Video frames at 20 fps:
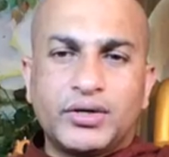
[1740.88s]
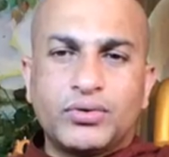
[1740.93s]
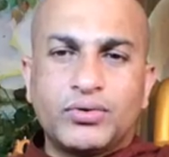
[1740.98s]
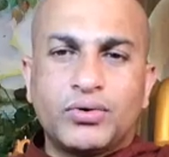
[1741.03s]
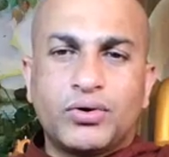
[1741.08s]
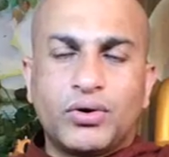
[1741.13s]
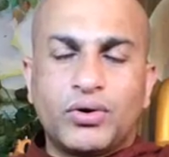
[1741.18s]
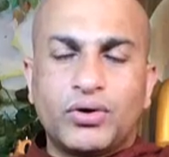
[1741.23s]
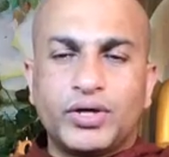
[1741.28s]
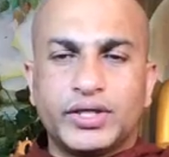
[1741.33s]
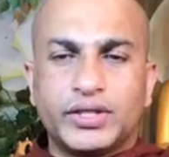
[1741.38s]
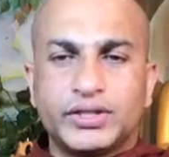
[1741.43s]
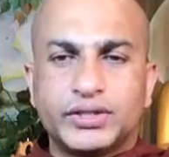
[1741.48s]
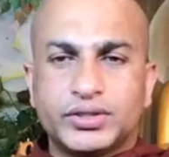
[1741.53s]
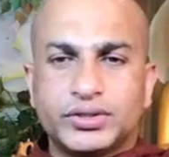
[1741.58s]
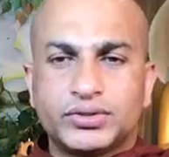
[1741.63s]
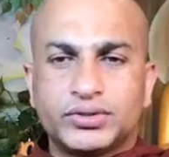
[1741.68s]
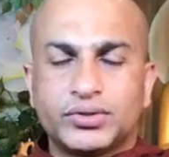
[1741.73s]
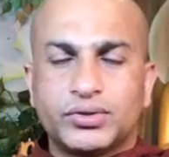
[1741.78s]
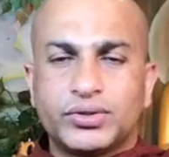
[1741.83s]
you hold.
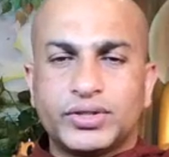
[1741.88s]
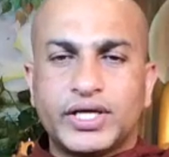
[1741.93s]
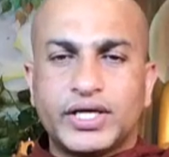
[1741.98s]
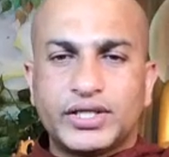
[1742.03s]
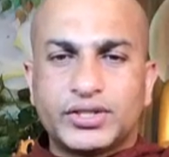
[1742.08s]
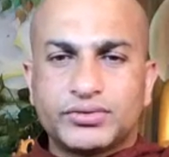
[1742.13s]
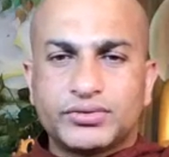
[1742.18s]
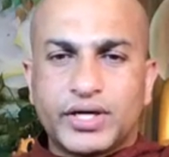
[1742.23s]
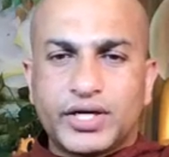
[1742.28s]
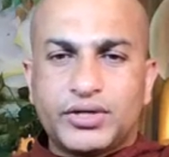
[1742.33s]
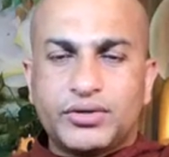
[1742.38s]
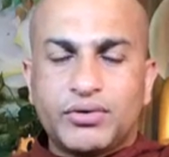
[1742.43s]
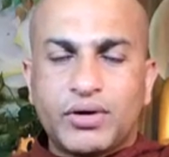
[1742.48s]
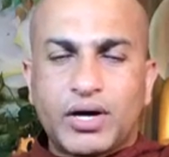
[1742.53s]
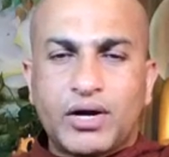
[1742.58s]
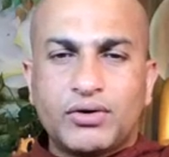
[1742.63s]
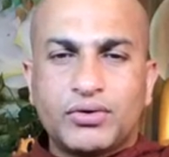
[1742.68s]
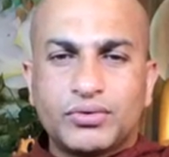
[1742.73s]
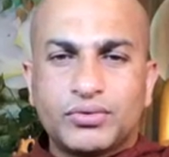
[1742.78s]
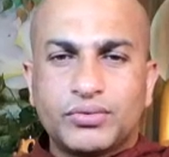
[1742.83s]
So that's why you
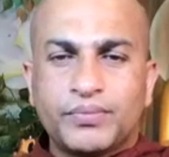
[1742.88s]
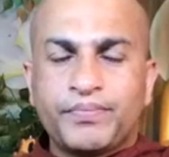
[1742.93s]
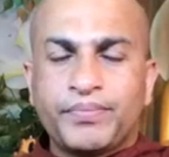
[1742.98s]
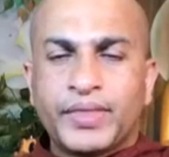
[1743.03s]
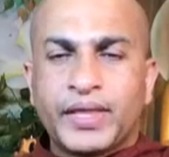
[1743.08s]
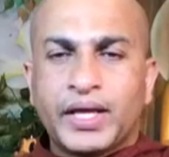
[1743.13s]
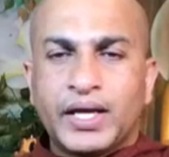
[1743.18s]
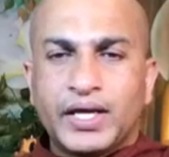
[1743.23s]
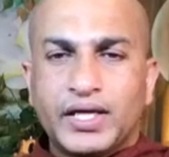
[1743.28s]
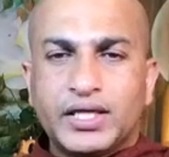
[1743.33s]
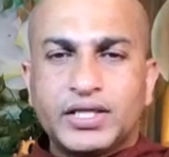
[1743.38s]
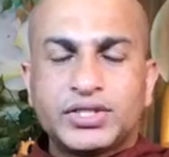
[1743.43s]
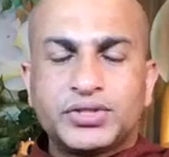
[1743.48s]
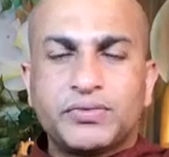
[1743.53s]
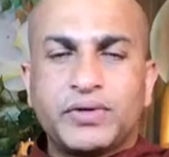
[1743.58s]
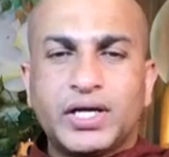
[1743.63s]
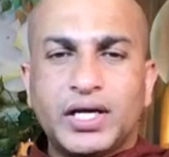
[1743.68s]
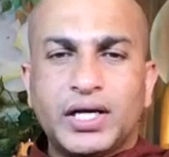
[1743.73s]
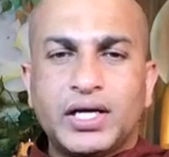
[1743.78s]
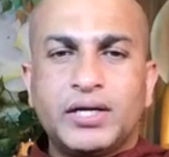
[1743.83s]
have to, it's
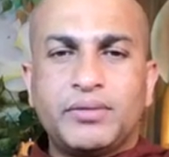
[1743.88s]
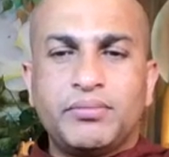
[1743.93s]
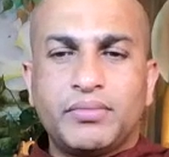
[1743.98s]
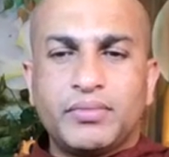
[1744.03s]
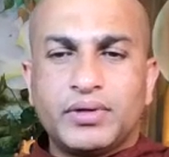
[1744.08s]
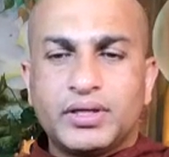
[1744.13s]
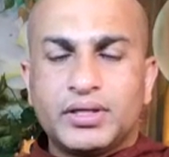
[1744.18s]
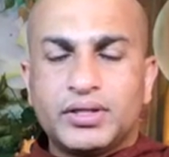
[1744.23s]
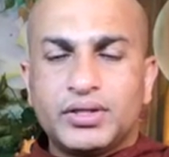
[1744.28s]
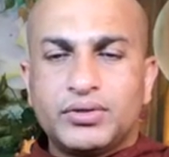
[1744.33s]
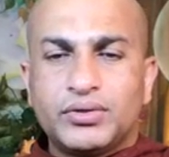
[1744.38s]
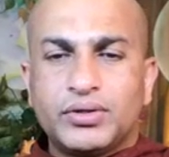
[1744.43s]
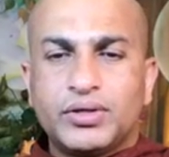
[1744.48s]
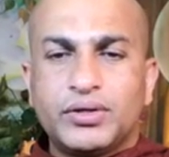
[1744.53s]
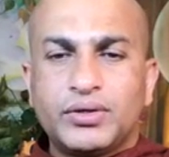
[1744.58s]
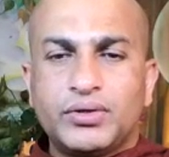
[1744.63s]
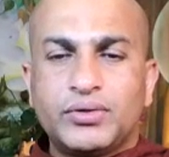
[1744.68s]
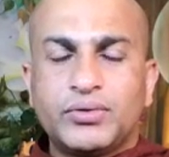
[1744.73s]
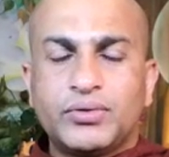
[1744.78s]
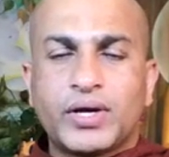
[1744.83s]
very lim- you,
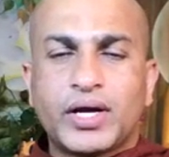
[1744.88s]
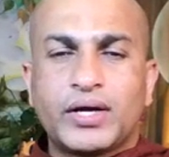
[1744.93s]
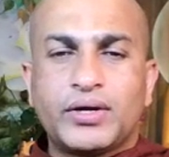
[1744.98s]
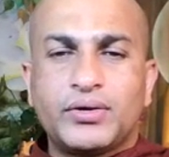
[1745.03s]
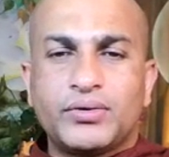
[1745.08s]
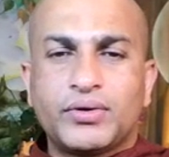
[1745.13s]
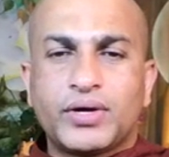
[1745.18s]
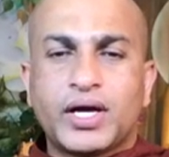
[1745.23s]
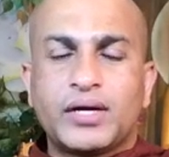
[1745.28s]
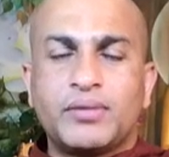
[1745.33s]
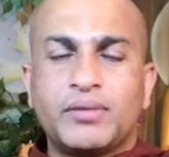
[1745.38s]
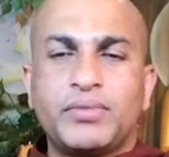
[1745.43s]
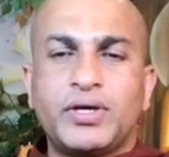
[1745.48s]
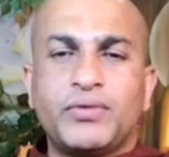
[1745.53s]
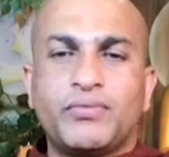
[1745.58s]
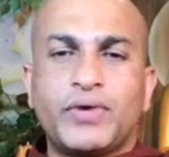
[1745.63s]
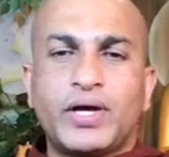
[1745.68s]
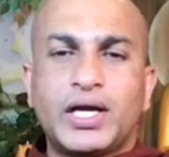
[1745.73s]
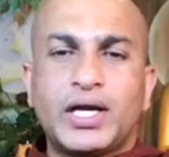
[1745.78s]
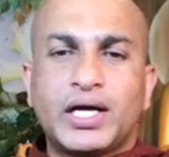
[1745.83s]
you, you can be
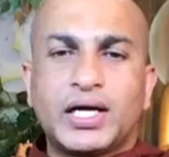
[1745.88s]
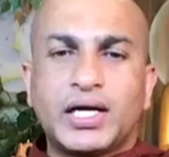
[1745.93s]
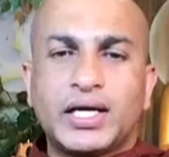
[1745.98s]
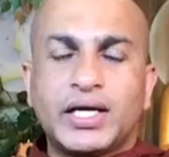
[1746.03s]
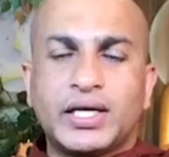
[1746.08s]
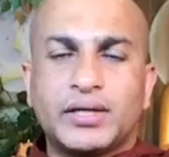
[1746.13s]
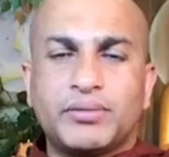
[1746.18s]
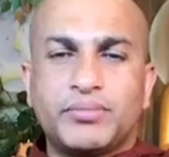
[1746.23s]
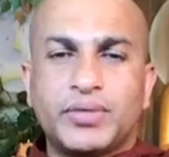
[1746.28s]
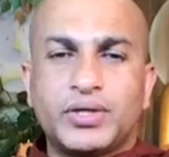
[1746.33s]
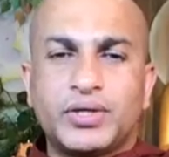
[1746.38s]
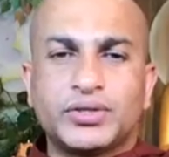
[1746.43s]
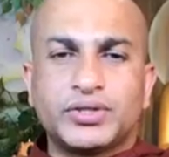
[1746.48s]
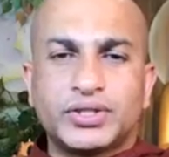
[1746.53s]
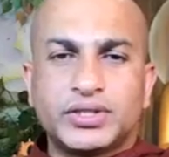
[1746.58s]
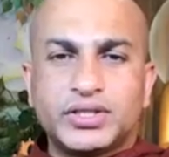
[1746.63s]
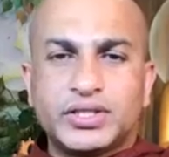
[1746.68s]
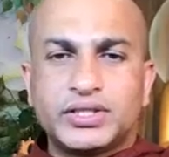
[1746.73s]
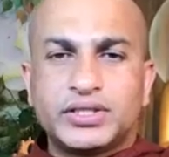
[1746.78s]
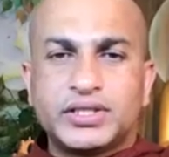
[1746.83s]
very clear
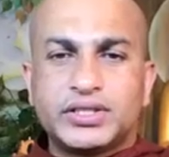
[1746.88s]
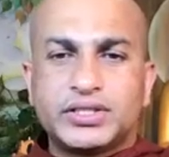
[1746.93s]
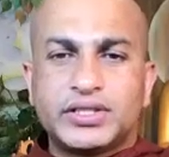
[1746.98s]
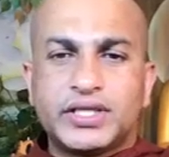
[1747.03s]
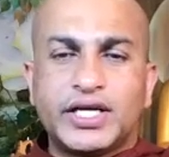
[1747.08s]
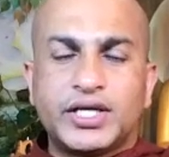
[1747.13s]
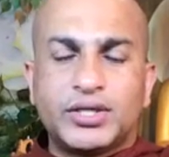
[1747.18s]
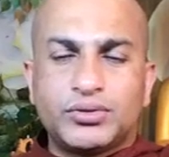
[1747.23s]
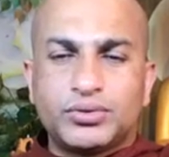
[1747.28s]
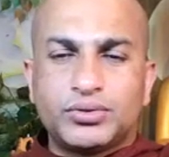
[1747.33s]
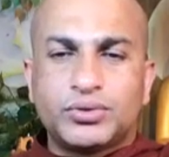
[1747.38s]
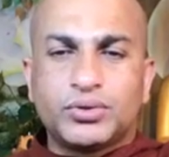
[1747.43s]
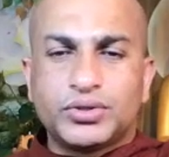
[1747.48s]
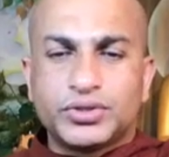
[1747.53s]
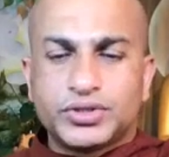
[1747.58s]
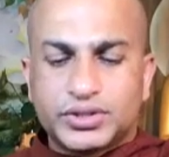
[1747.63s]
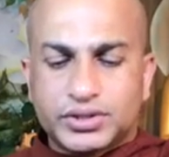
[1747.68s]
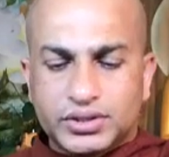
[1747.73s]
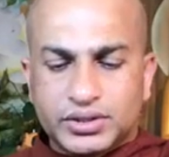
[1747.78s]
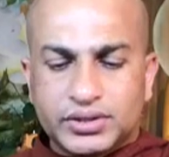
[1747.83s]
because this is head to
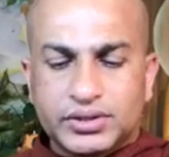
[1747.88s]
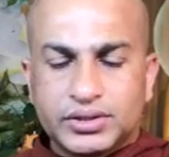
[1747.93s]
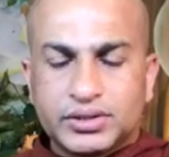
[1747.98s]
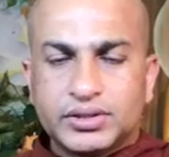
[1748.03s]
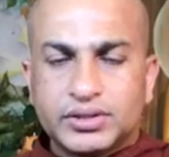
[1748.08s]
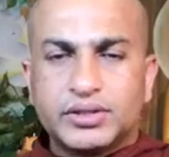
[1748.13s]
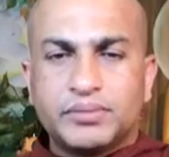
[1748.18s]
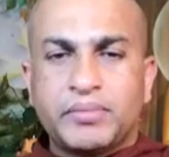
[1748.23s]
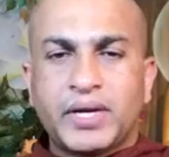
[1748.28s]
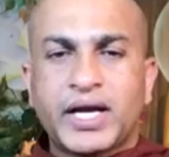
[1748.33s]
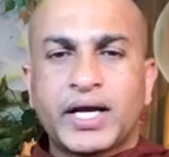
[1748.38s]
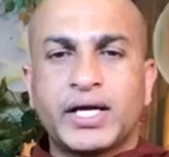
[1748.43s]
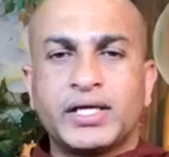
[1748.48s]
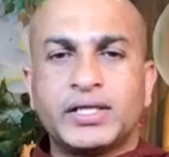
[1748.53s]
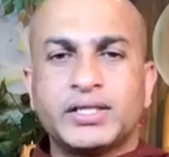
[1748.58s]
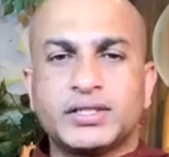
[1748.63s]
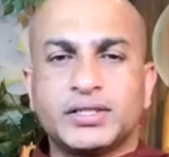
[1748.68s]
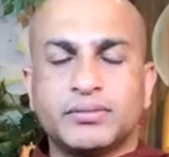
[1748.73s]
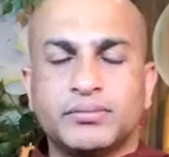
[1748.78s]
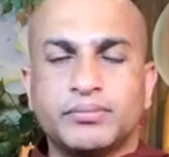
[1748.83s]
toes
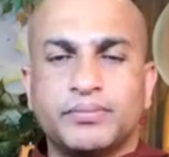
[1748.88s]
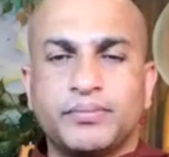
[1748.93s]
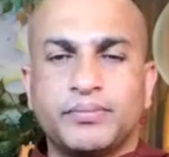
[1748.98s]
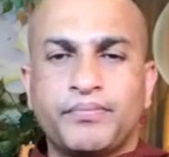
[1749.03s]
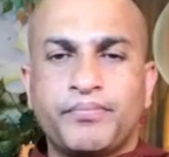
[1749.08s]
mechanism.